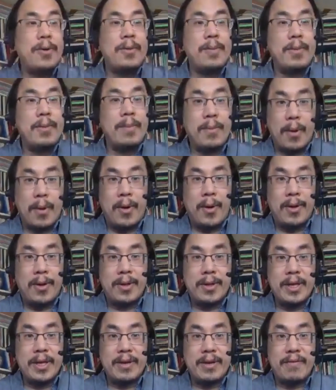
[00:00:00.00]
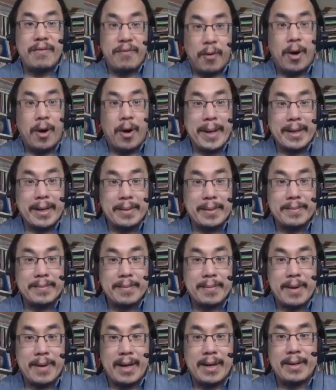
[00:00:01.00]
role in forming,
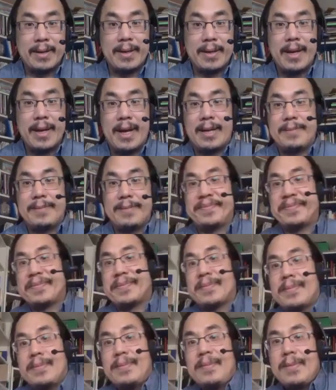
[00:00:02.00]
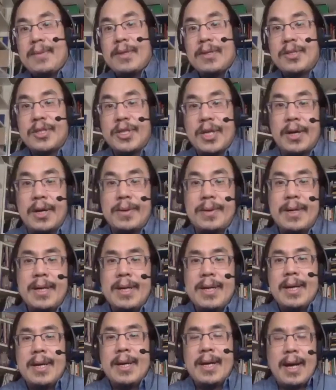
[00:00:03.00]
right? So
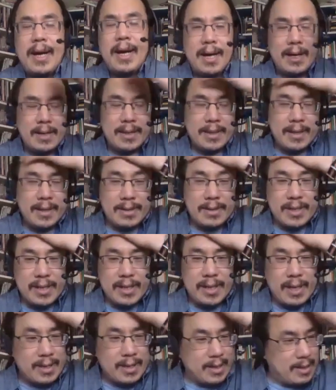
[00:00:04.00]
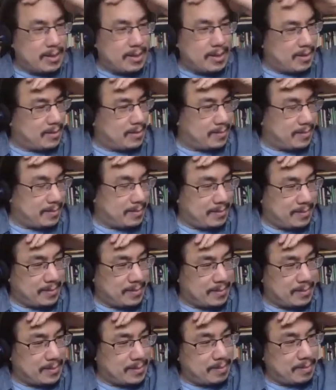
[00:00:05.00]
there's another
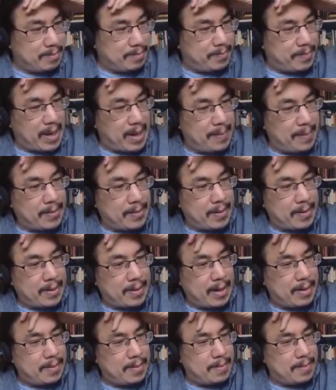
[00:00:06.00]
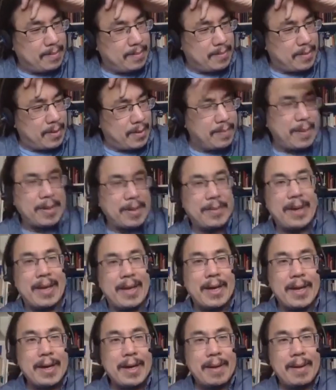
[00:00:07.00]
paper I wrote, by the
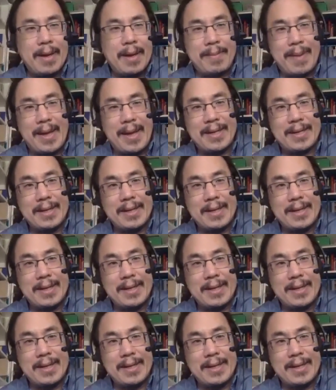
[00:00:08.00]
way,